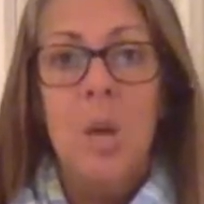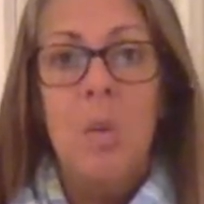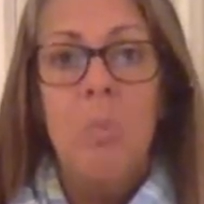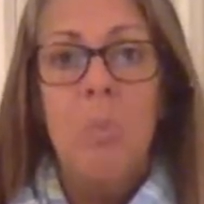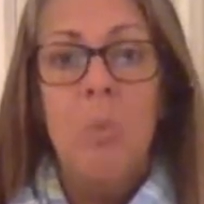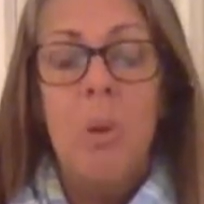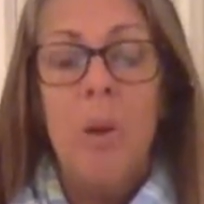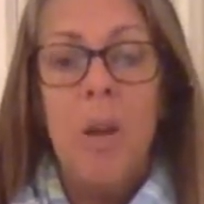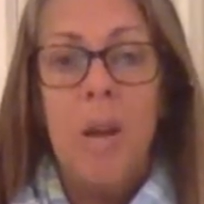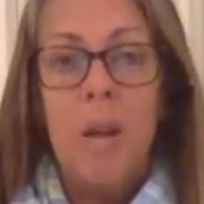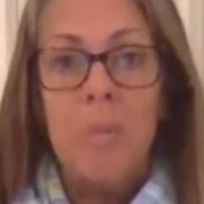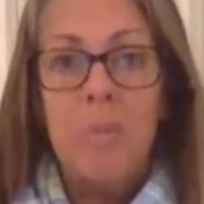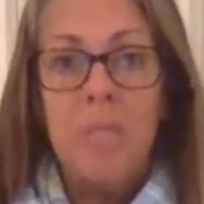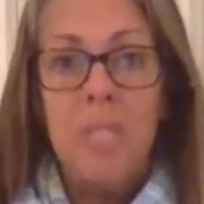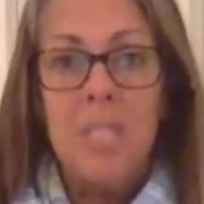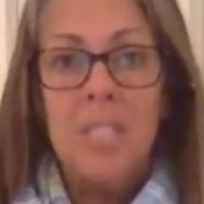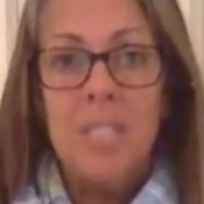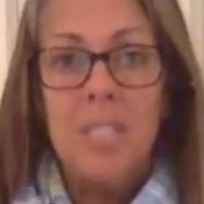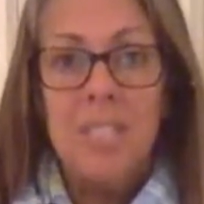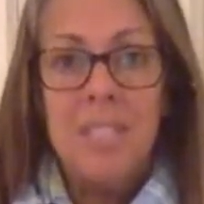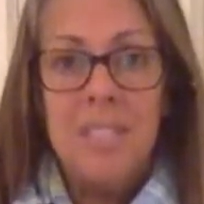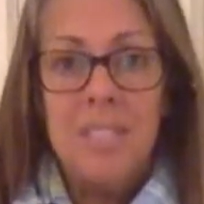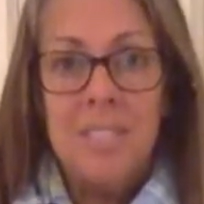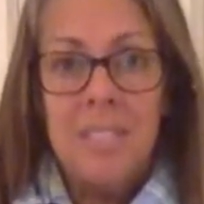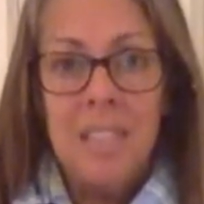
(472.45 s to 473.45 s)
perhaps
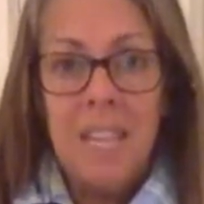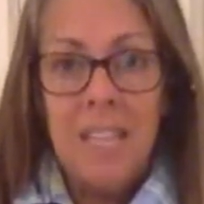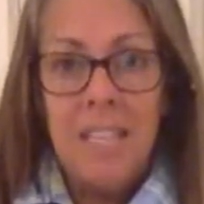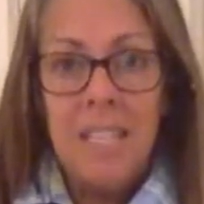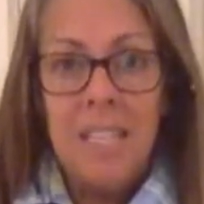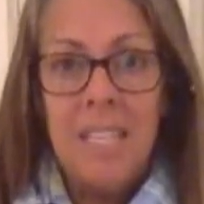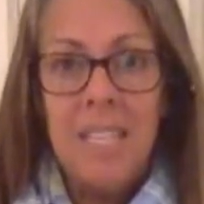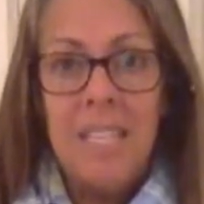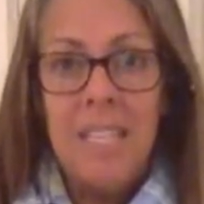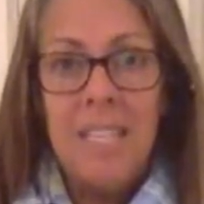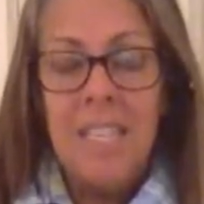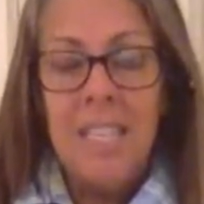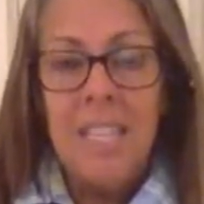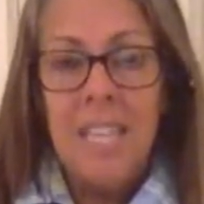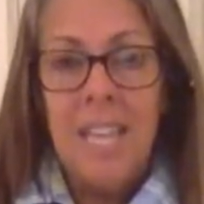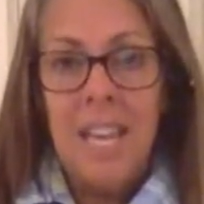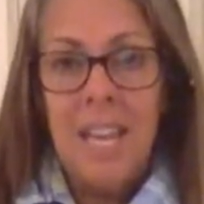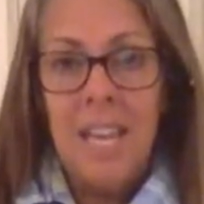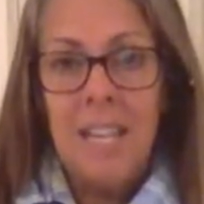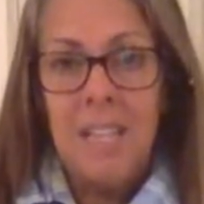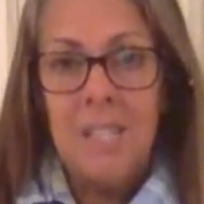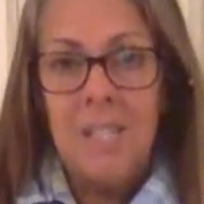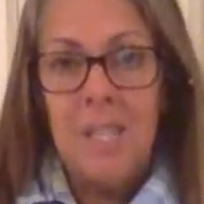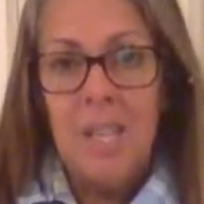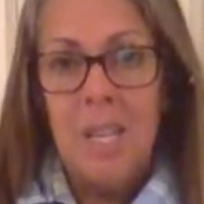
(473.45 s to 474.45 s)
extending the
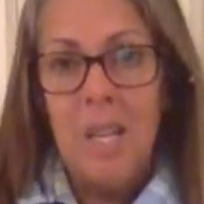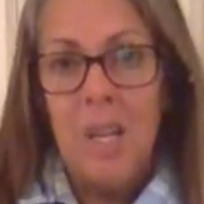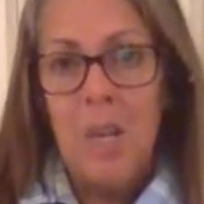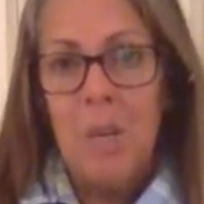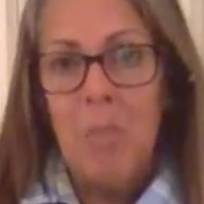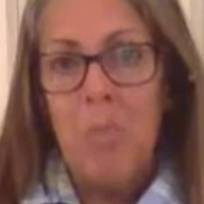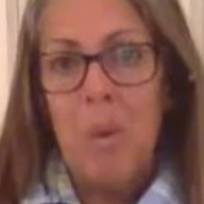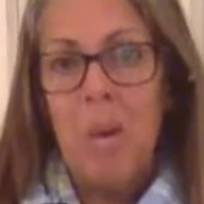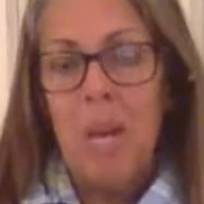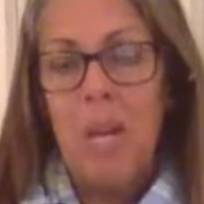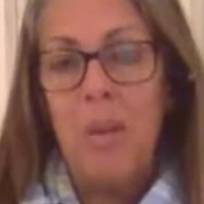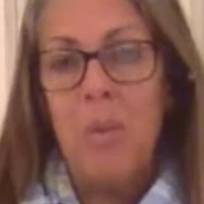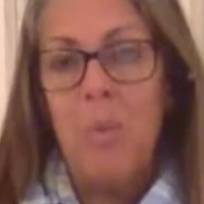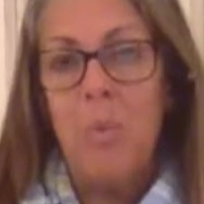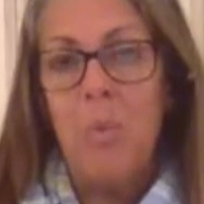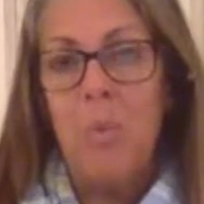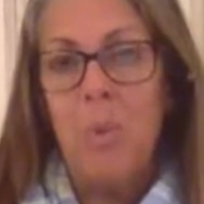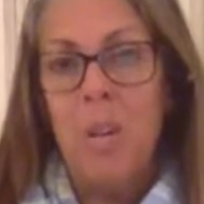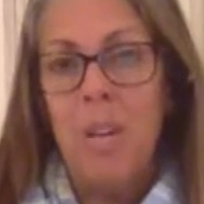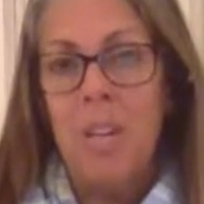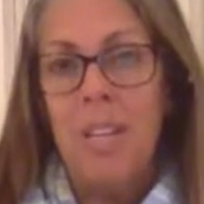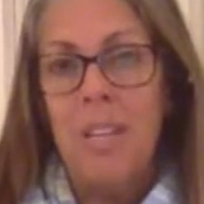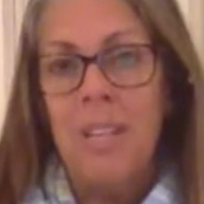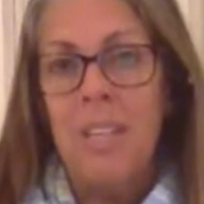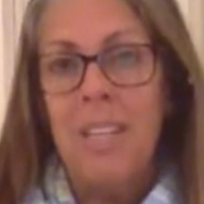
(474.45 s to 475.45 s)
exhale by
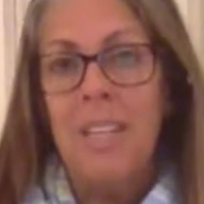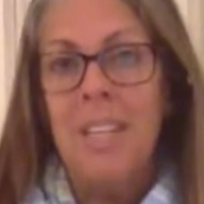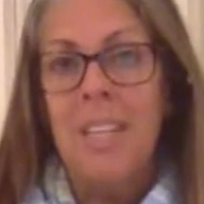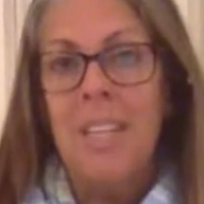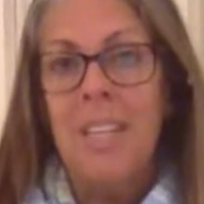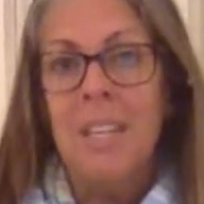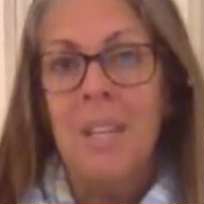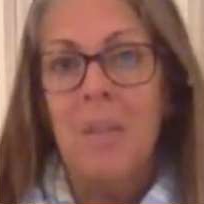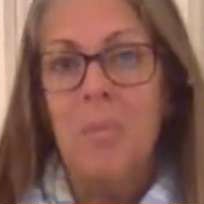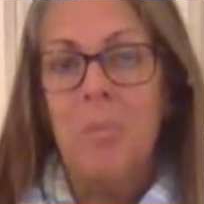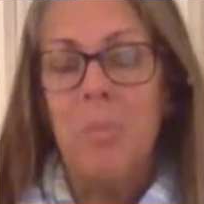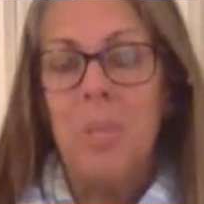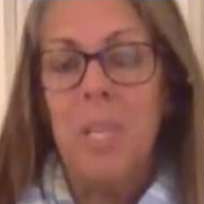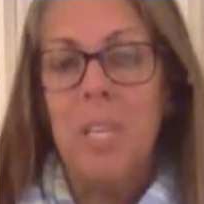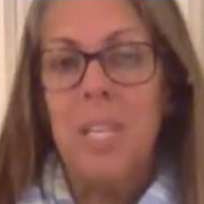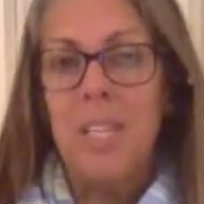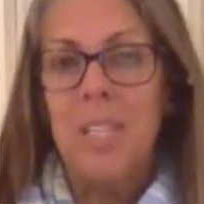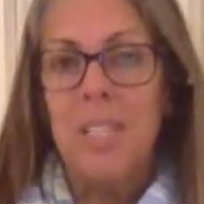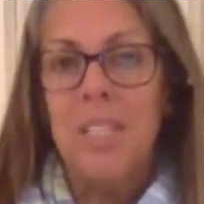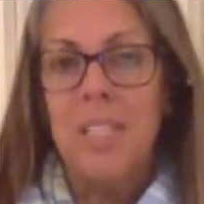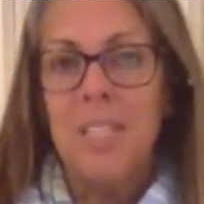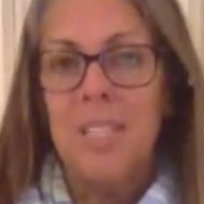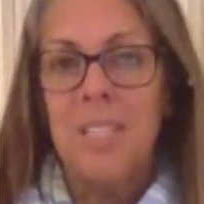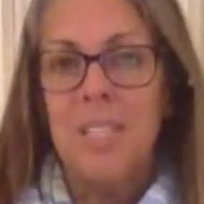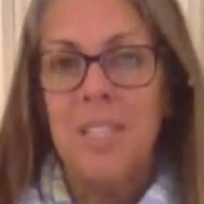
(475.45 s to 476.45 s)
1
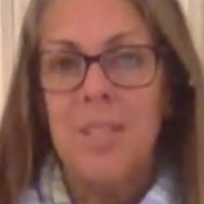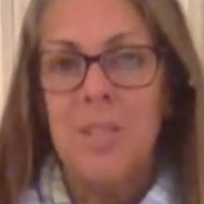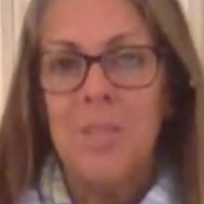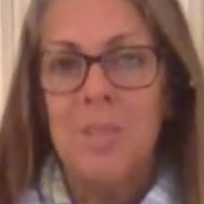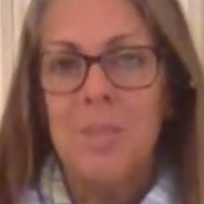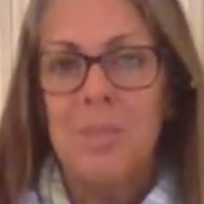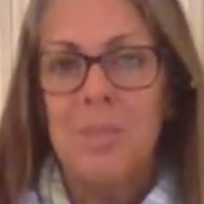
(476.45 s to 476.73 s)
beat.